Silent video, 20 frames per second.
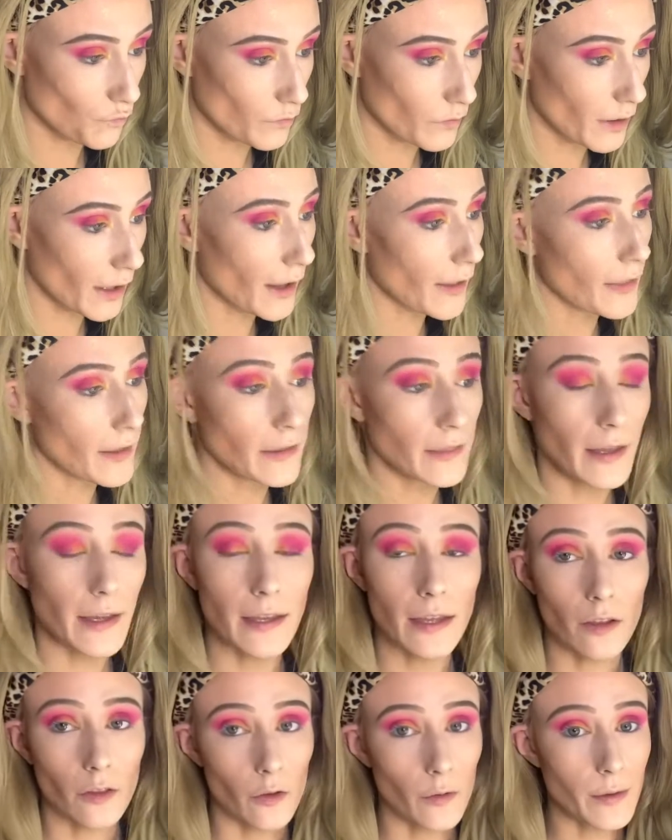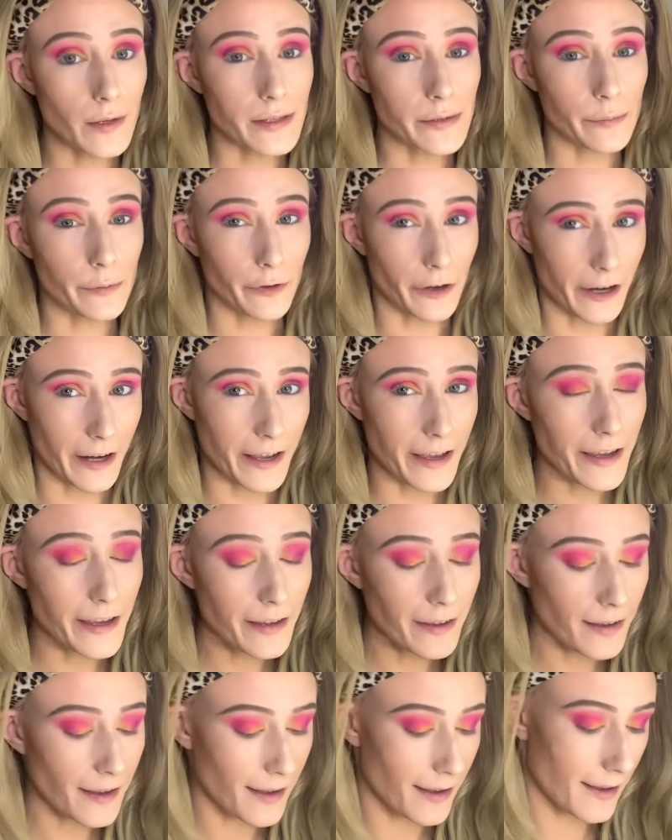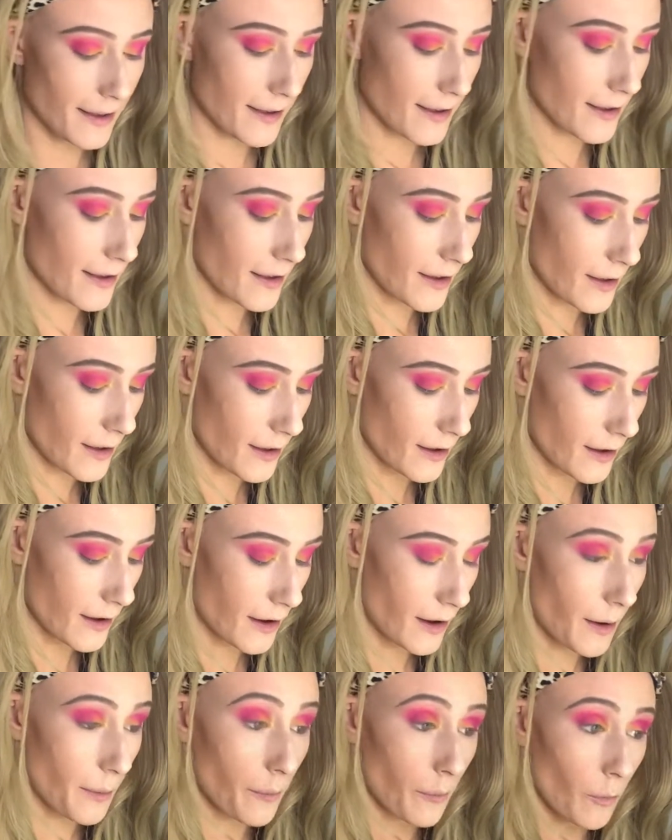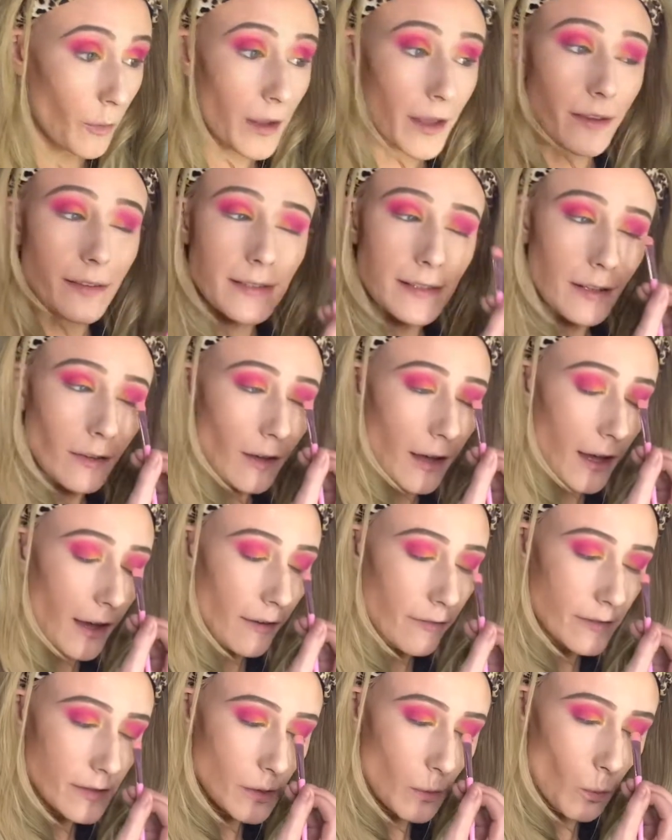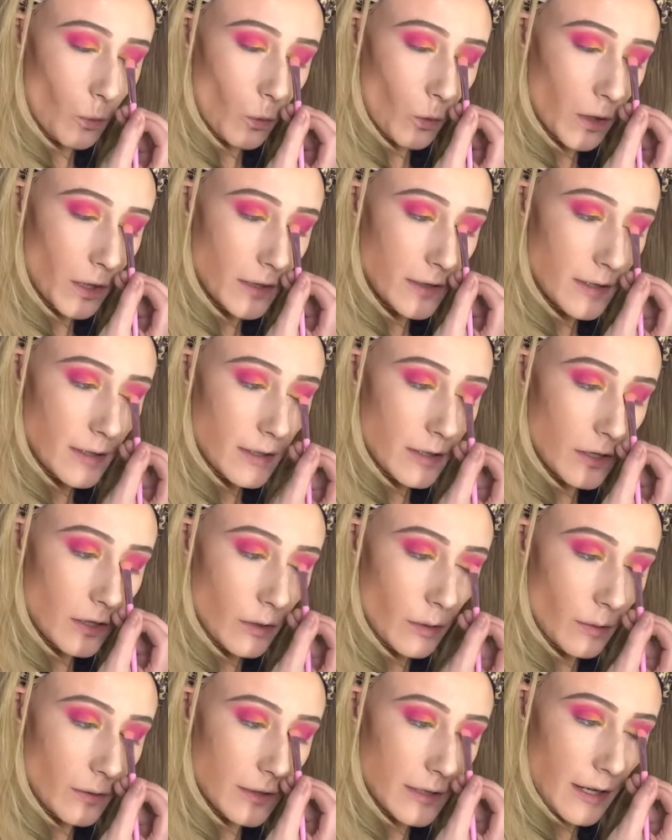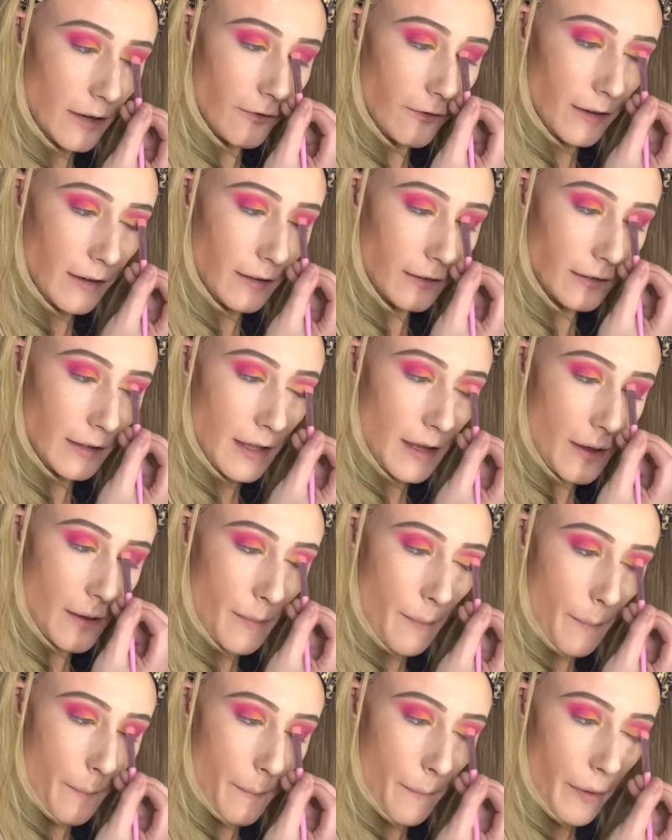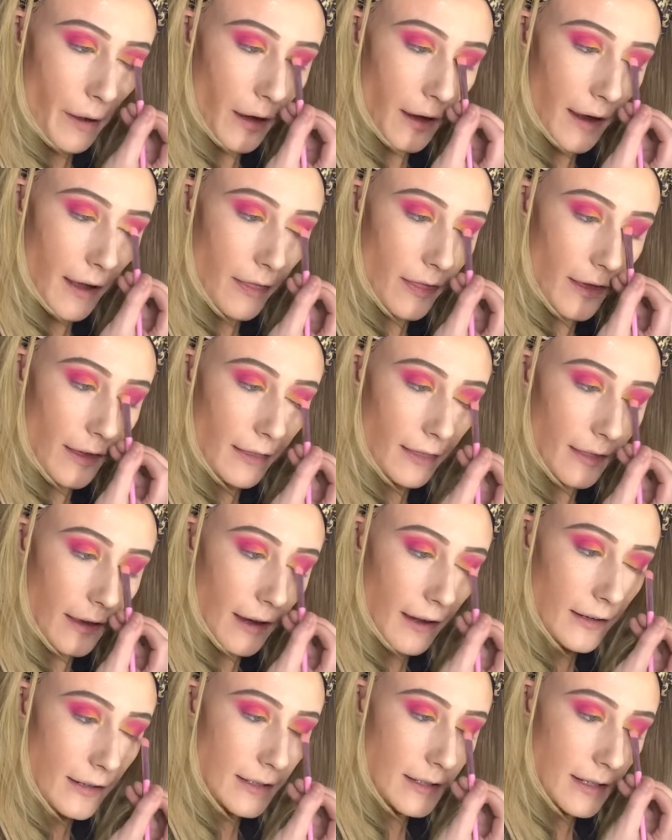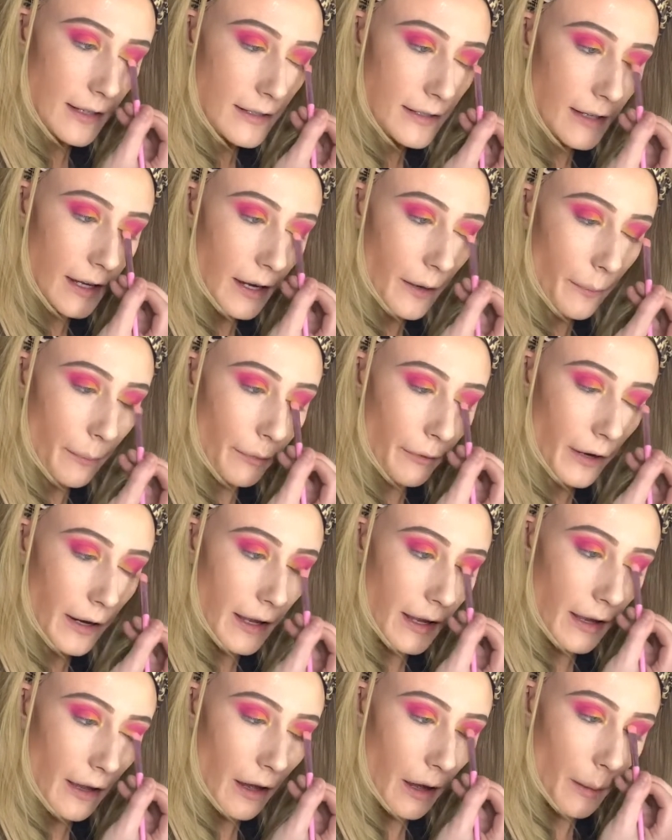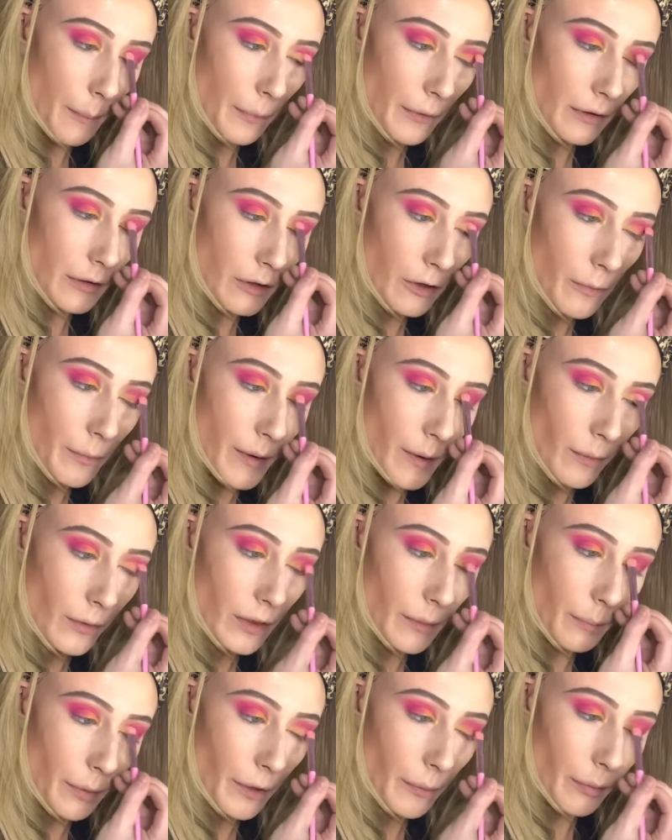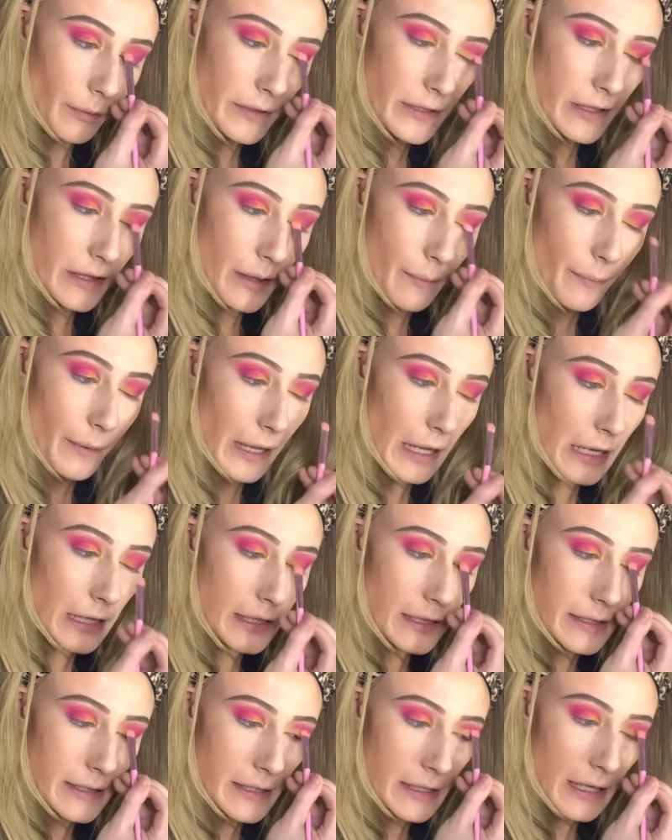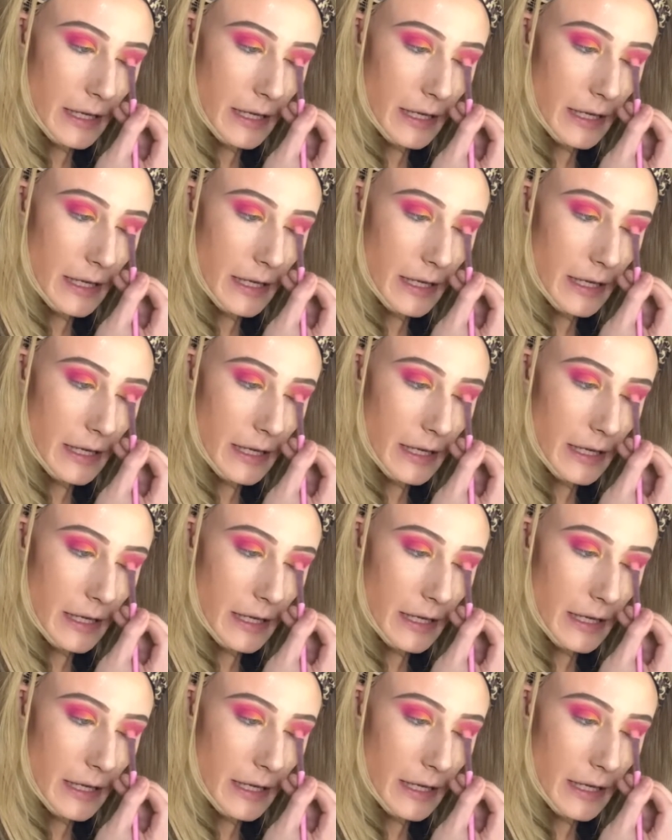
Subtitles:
I think that yellow is pretty. We still have some work to do, definitely, but I think that does kind of break it up a little bit with the purples and the pinks